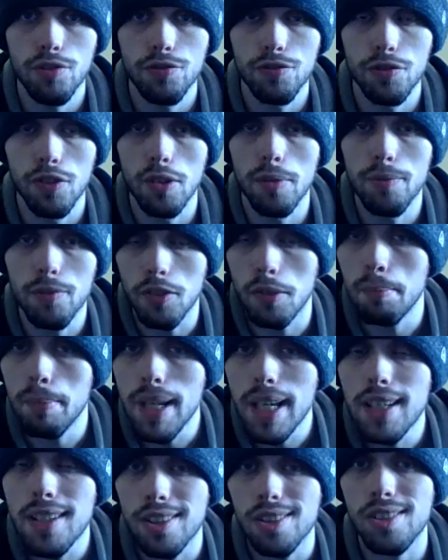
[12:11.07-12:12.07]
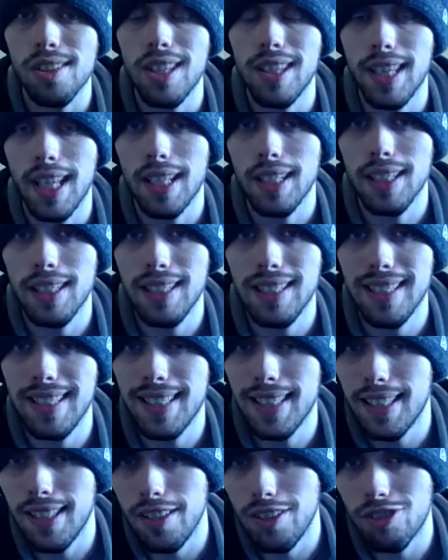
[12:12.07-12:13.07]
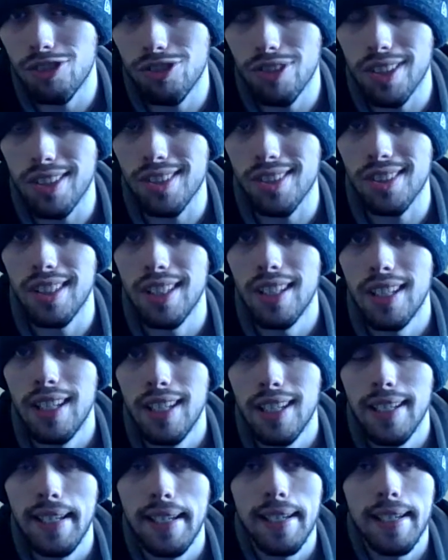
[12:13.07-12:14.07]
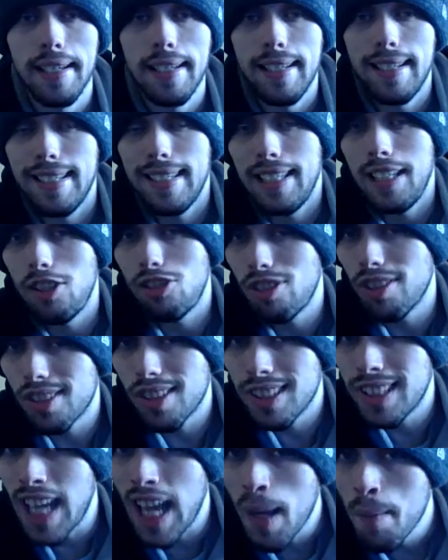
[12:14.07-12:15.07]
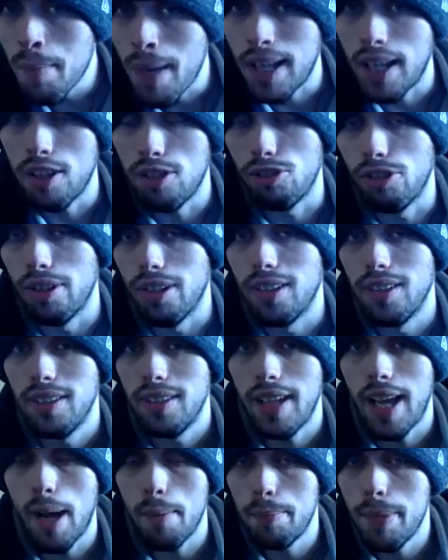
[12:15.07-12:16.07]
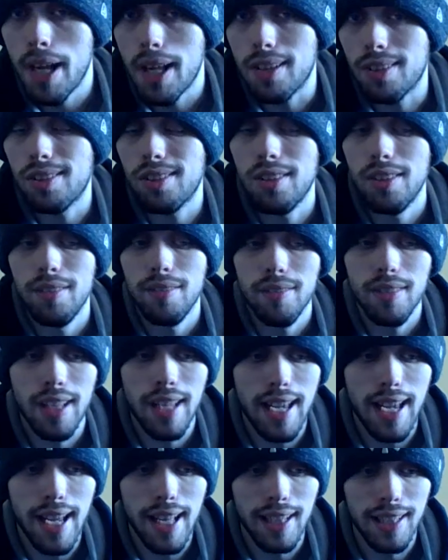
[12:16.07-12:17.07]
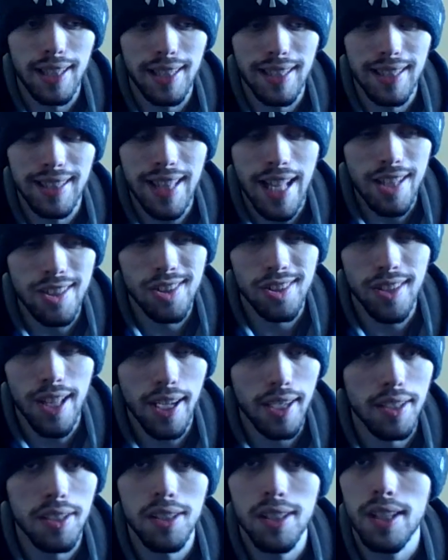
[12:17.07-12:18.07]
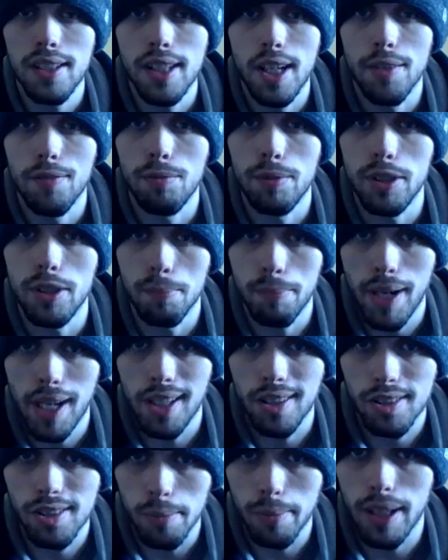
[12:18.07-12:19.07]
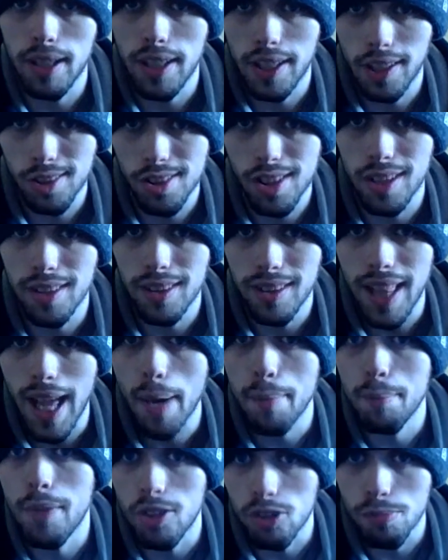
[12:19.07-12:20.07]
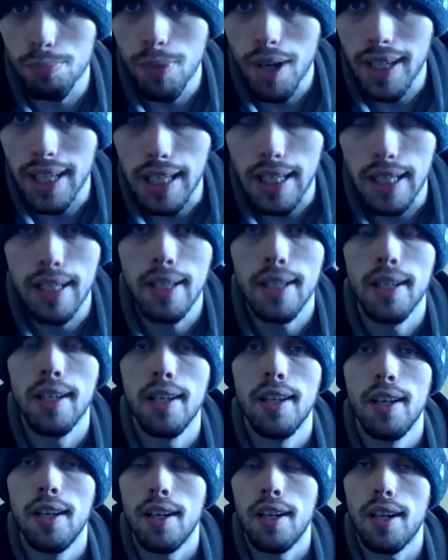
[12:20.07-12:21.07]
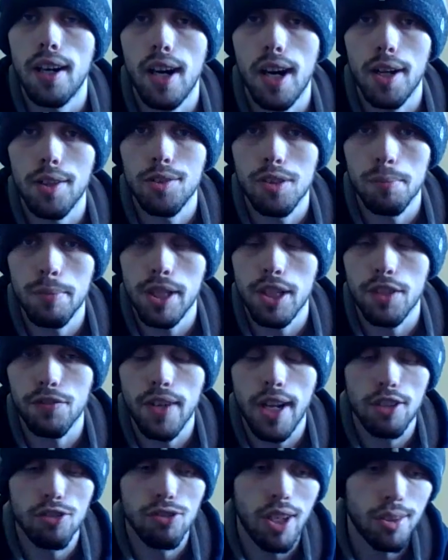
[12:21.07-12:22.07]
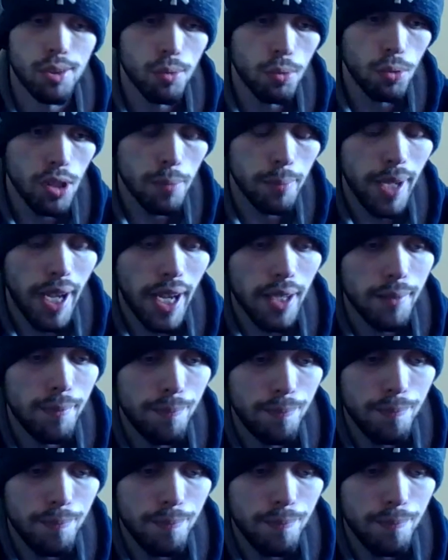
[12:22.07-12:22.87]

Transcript: for me to see that he's just a game manager at best, and that's not good enough when you're paying somebody, like I said, that much money to be your franchise quarterback.